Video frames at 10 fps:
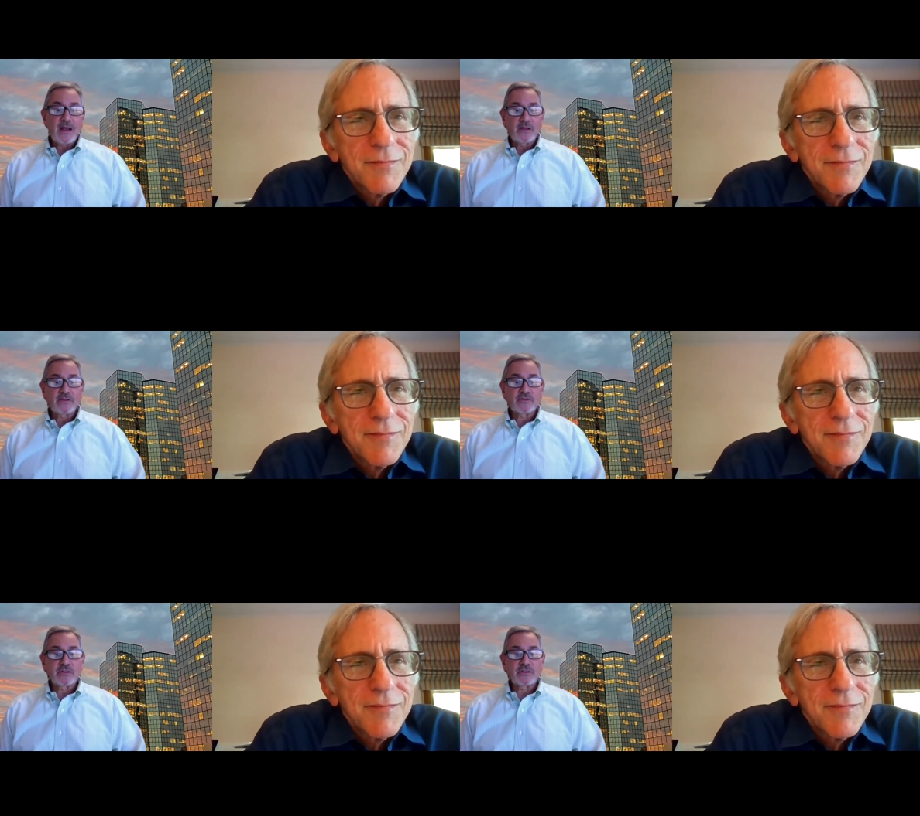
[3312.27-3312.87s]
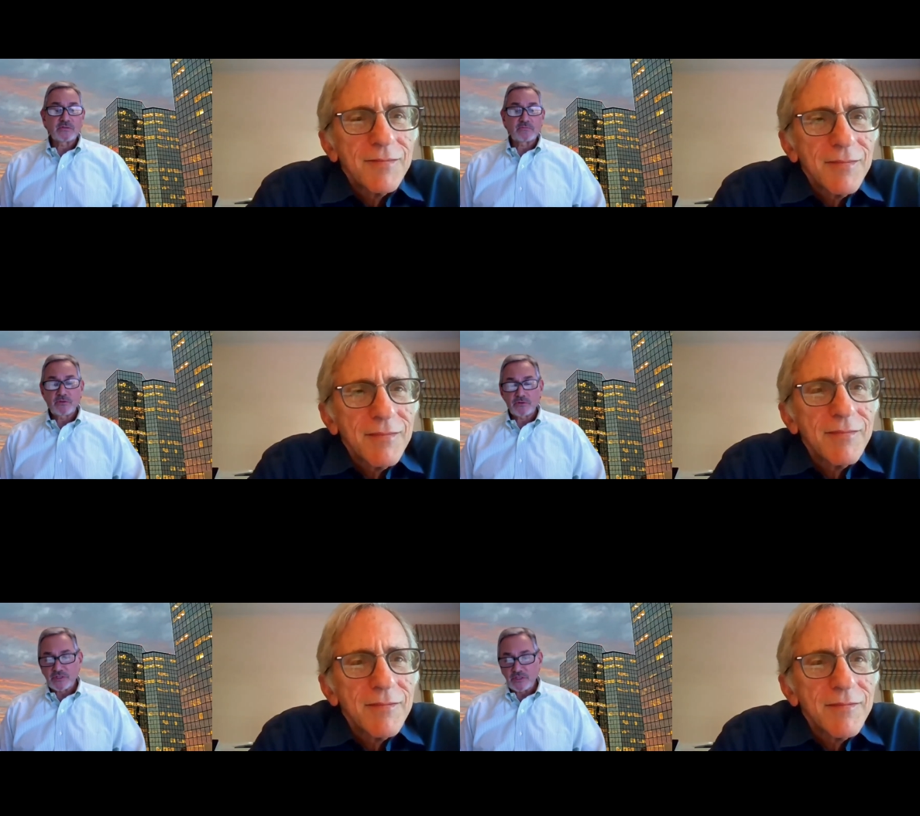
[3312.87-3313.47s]
Speaker 1: is is
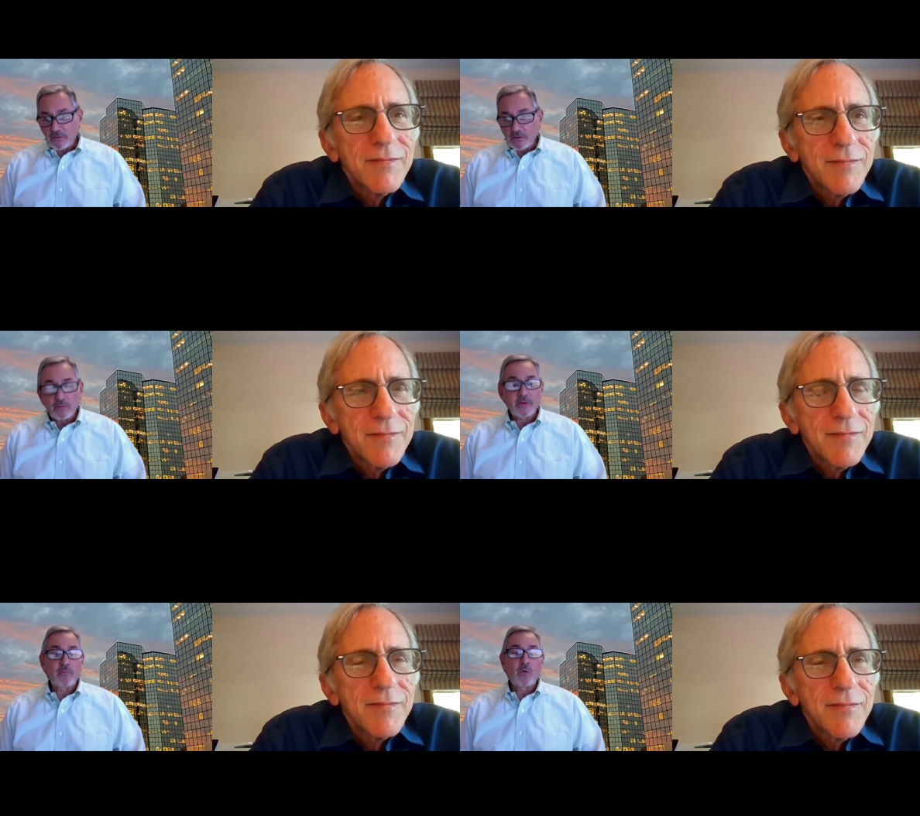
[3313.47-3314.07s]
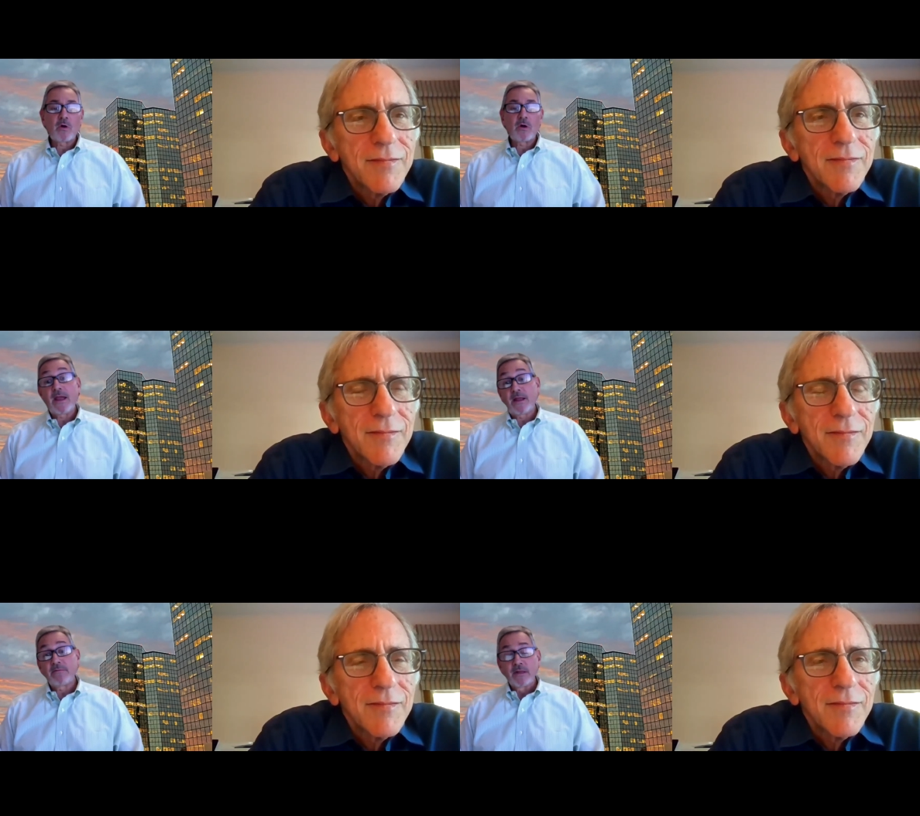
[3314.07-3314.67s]
you'll see a little bit more, and